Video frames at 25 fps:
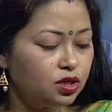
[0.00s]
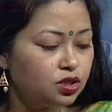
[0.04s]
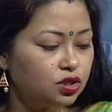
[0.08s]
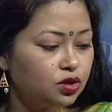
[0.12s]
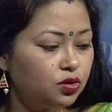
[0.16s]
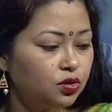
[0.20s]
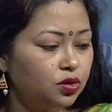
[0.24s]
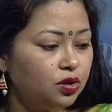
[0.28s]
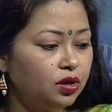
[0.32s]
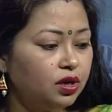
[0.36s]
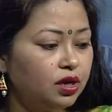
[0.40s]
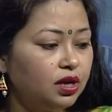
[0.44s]

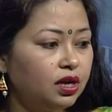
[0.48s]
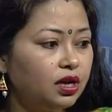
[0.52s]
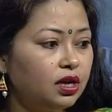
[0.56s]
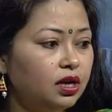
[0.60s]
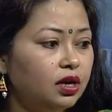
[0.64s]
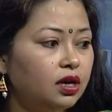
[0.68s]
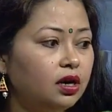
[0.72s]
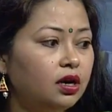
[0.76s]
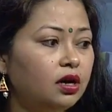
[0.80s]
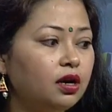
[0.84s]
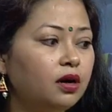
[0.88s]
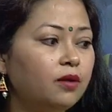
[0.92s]
So,
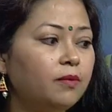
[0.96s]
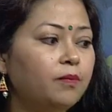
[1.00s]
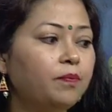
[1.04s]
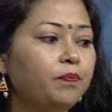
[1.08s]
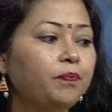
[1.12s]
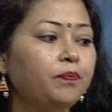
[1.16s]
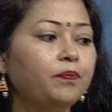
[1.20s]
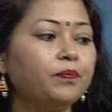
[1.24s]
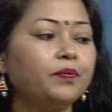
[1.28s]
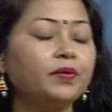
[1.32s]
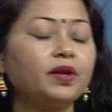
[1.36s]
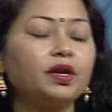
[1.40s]
uh,
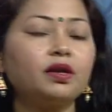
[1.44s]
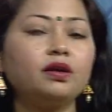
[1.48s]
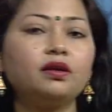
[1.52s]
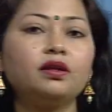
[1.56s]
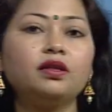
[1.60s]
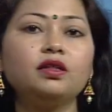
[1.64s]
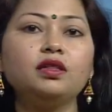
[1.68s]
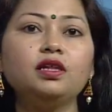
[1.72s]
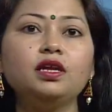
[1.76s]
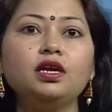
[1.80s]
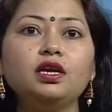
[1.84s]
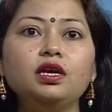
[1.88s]

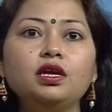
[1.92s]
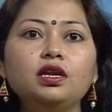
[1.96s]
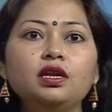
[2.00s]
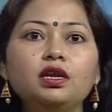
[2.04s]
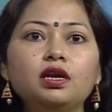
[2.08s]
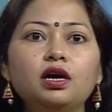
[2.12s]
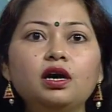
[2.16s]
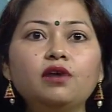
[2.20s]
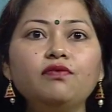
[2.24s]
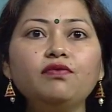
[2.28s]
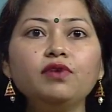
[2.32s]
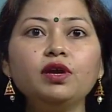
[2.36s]
the
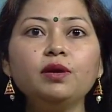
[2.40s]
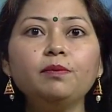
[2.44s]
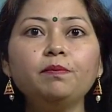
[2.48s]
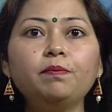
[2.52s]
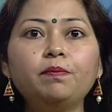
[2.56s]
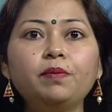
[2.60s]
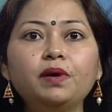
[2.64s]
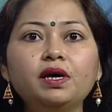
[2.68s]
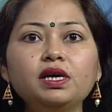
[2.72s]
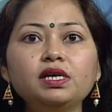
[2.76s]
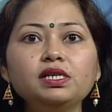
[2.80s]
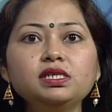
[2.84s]
nerve
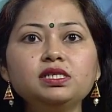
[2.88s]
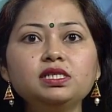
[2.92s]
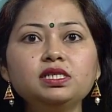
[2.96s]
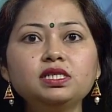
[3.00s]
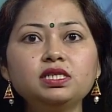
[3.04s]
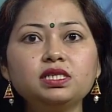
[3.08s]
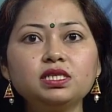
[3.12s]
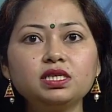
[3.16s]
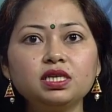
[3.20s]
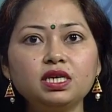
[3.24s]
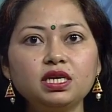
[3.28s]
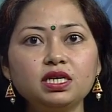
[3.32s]

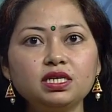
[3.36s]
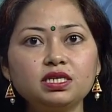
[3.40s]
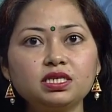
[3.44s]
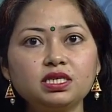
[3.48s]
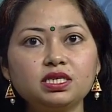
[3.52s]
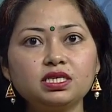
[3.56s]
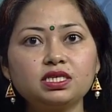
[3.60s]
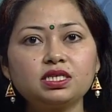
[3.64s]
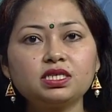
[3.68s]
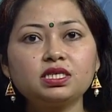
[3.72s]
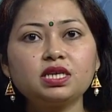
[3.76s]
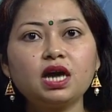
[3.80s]
impulse is
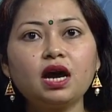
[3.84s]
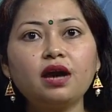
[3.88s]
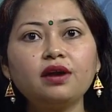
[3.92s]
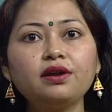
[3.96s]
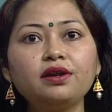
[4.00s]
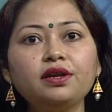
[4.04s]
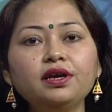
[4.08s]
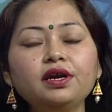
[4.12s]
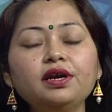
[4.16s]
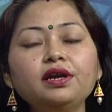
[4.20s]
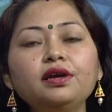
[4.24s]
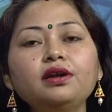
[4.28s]

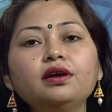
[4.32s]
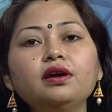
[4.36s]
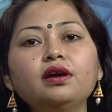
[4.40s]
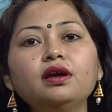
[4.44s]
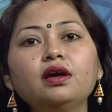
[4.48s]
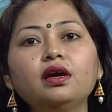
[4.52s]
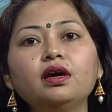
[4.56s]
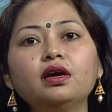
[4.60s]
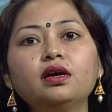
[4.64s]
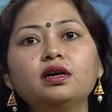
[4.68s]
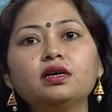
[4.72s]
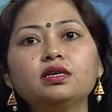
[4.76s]
started
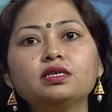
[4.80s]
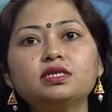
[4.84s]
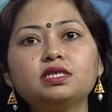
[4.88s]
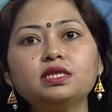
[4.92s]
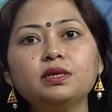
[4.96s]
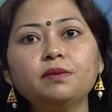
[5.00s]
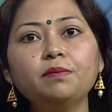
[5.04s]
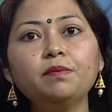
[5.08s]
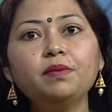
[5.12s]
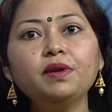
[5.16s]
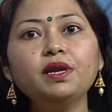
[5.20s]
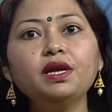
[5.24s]
uh,
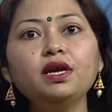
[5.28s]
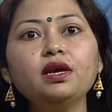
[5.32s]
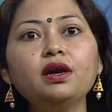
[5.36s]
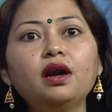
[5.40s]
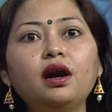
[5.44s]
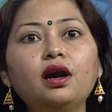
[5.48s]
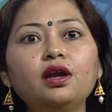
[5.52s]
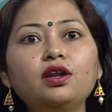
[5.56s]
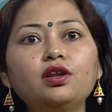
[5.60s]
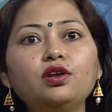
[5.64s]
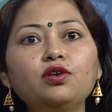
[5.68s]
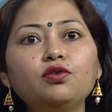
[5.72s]
simply
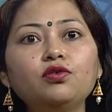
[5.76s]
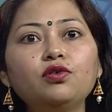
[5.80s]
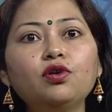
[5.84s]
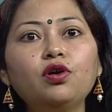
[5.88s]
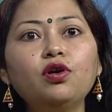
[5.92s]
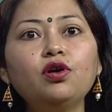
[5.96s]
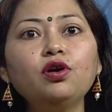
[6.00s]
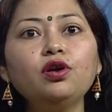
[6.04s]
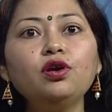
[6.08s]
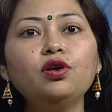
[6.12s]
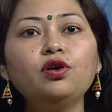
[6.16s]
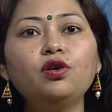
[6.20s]
a
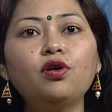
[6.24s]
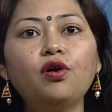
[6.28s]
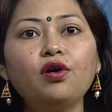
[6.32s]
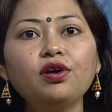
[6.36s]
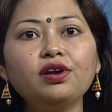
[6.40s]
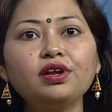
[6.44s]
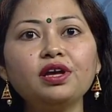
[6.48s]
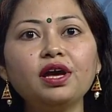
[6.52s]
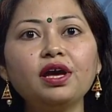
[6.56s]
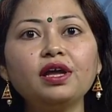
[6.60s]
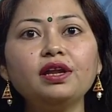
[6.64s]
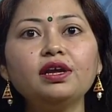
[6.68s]
neuron
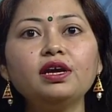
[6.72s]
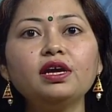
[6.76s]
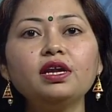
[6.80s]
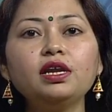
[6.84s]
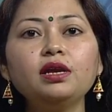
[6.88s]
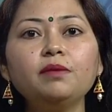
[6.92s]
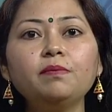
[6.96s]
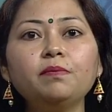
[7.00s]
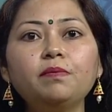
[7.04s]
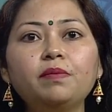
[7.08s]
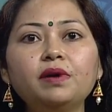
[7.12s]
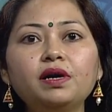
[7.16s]
not carry an
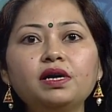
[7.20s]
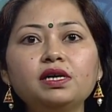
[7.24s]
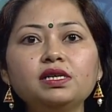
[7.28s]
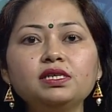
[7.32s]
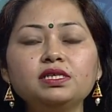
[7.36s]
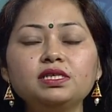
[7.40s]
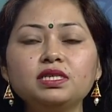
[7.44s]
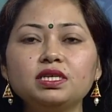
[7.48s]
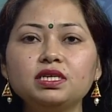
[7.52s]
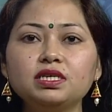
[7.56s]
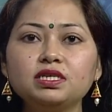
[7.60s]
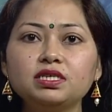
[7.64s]

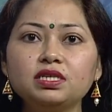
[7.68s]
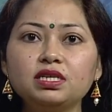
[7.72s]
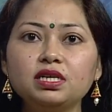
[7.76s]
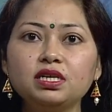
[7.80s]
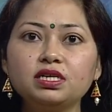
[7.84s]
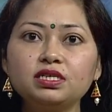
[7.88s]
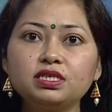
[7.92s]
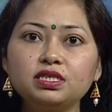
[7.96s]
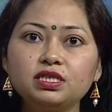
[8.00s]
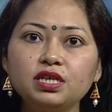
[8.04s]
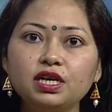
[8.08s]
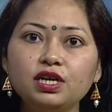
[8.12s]
impulse is in
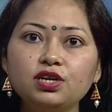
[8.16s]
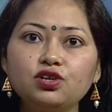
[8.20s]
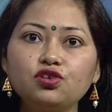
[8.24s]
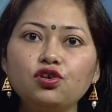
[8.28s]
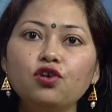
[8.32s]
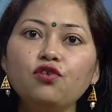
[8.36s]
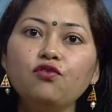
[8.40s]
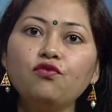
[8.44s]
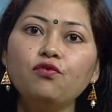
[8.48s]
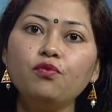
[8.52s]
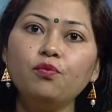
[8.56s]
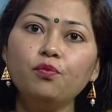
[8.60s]
a state
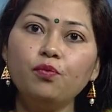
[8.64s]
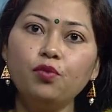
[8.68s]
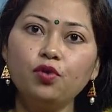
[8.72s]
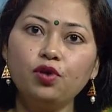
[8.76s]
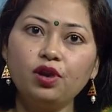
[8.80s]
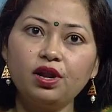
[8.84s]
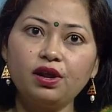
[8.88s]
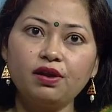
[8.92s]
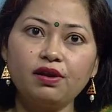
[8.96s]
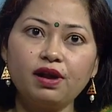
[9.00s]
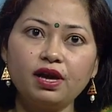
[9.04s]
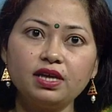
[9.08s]
of
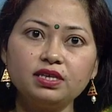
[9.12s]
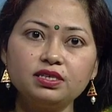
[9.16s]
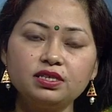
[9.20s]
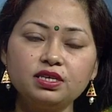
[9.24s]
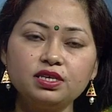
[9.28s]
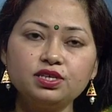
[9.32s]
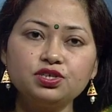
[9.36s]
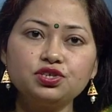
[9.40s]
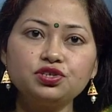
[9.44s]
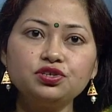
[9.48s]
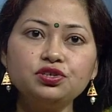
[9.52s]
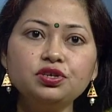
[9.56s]

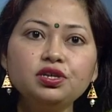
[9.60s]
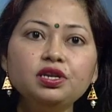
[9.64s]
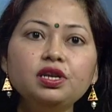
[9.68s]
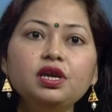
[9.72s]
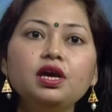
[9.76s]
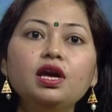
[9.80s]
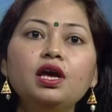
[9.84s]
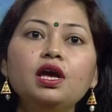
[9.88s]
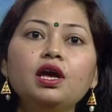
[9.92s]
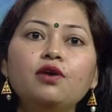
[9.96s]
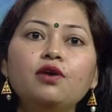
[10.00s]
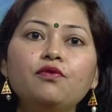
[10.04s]
polarization
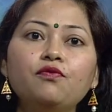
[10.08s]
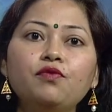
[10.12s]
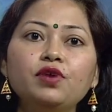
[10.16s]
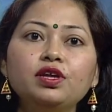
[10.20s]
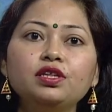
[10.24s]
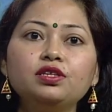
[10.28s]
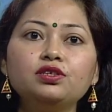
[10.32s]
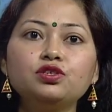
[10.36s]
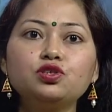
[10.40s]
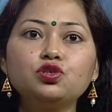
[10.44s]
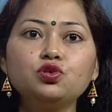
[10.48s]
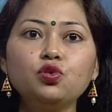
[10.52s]

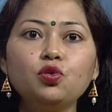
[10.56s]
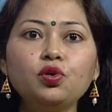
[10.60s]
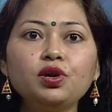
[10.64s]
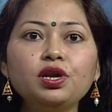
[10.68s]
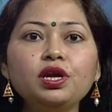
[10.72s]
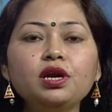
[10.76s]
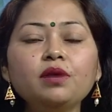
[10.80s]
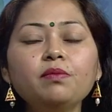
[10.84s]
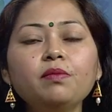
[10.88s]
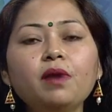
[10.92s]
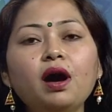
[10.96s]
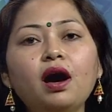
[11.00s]
with
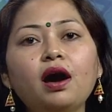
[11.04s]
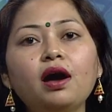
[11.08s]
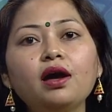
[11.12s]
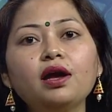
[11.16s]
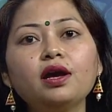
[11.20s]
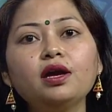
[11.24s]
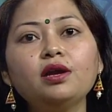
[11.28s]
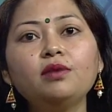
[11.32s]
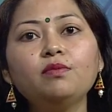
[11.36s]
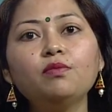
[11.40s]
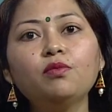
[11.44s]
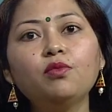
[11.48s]
sodium
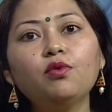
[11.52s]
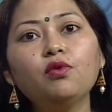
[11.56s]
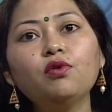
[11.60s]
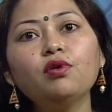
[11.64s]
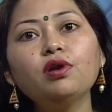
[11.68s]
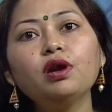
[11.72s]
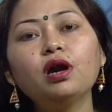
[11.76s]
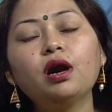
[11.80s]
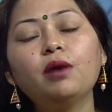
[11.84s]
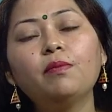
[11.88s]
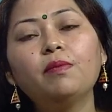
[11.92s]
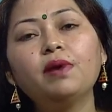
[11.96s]
ion
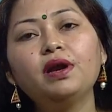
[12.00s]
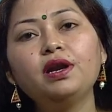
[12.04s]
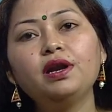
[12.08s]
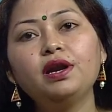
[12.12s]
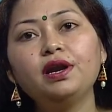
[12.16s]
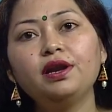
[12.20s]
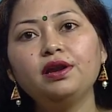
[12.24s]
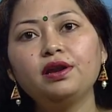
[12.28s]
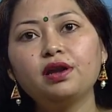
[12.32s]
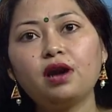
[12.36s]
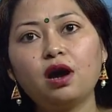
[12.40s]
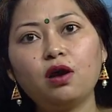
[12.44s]
more
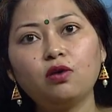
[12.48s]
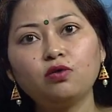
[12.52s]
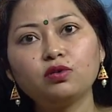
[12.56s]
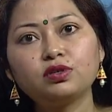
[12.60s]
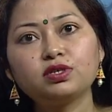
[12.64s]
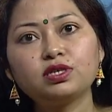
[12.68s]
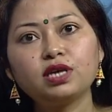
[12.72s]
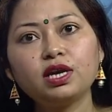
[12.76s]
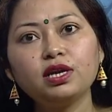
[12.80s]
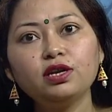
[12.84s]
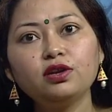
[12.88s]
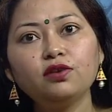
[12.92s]
abundant
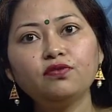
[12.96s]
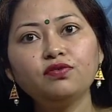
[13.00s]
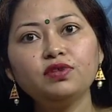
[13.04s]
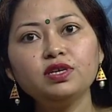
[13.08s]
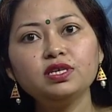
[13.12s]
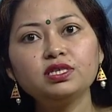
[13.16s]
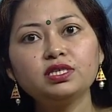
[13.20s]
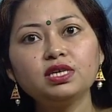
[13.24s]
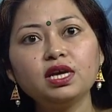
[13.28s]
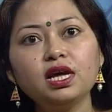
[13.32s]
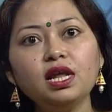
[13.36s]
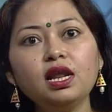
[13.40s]
outside of
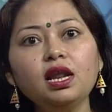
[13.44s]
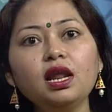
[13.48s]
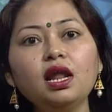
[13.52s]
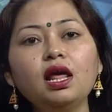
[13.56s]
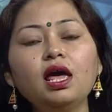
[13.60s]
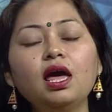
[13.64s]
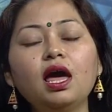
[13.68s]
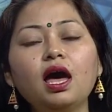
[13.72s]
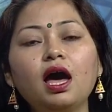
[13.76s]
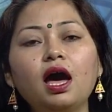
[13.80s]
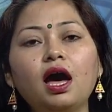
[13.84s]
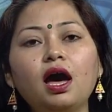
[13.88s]
the cell
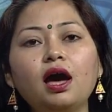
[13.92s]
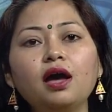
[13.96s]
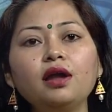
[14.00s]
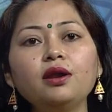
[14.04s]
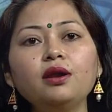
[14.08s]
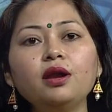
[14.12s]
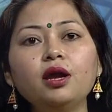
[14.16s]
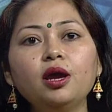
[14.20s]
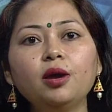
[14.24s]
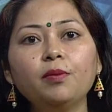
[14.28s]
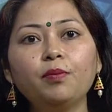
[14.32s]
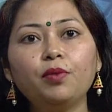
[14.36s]
and
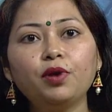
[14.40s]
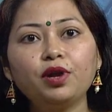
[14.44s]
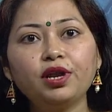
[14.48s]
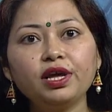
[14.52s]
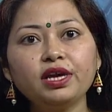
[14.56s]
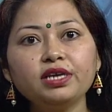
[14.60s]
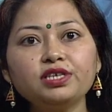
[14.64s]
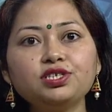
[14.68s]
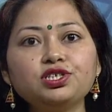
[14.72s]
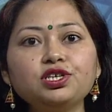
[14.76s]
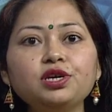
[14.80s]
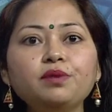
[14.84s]

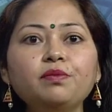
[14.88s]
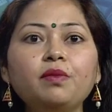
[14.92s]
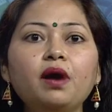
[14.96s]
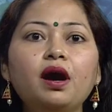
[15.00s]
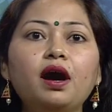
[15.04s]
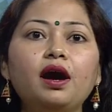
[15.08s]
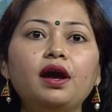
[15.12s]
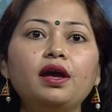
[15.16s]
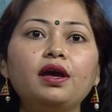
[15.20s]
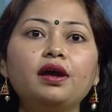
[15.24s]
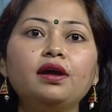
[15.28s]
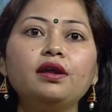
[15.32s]
potassium
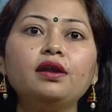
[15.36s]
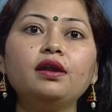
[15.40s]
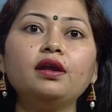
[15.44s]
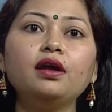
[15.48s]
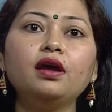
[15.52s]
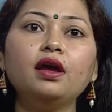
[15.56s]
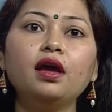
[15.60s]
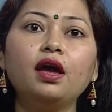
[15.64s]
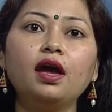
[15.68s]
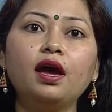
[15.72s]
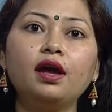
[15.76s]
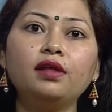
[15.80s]
ion
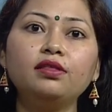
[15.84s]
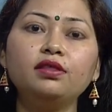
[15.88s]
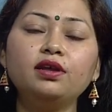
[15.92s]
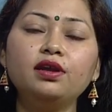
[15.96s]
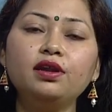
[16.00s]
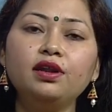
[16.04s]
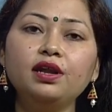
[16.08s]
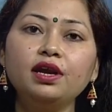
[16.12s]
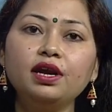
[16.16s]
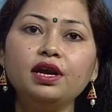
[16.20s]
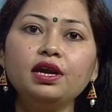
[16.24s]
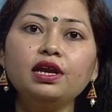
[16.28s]
and the
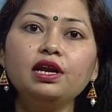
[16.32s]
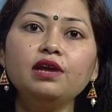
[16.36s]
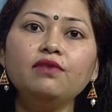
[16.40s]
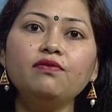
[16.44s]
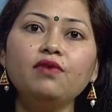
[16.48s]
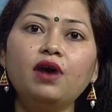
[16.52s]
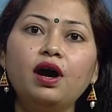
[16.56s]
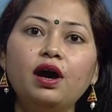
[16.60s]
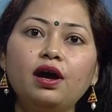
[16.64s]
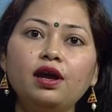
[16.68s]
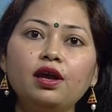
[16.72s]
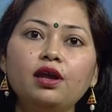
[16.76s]
negative
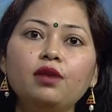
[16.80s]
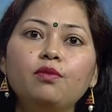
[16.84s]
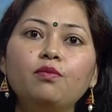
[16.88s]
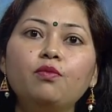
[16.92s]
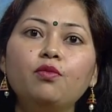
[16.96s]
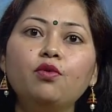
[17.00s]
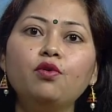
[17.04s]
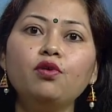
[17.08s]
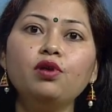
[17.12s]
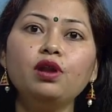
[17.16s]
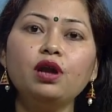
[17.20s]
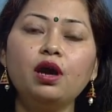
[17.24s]
ion
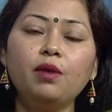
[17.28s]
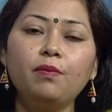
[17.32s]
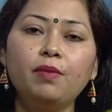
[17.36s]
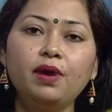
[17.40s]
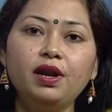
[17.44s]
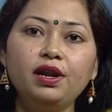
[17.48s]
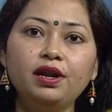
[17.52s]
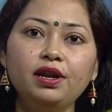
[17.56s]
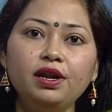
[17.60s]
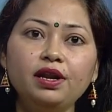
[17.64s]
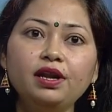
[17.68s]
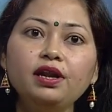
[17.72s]
more
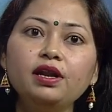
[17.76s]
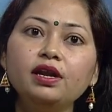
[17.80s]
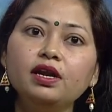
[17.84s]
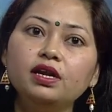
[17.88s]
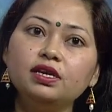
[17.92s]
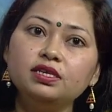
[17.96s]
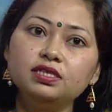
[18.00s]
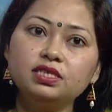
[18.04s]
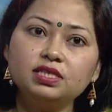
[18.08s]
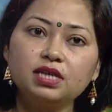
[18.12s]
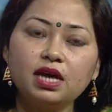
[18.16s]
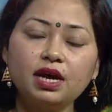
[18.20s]
abundant
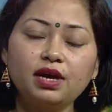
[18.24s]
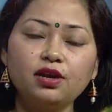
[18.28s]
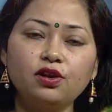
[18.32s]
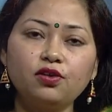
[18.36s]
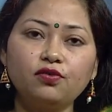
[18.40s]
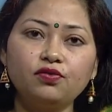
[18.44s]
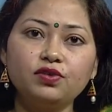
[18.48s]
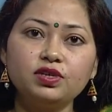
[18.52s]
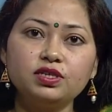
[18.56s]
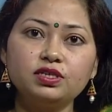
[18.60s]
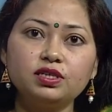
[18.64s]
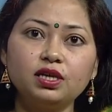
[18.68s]
inside
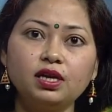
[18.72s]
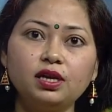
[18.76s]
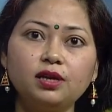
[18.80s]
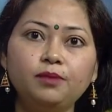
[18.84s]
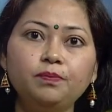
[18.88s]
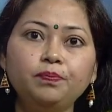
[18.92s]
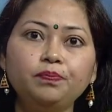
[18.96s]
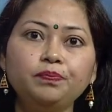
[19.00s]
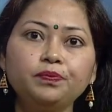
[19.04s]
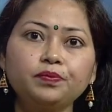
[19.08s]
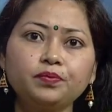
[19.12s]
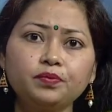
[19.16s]
of the cell.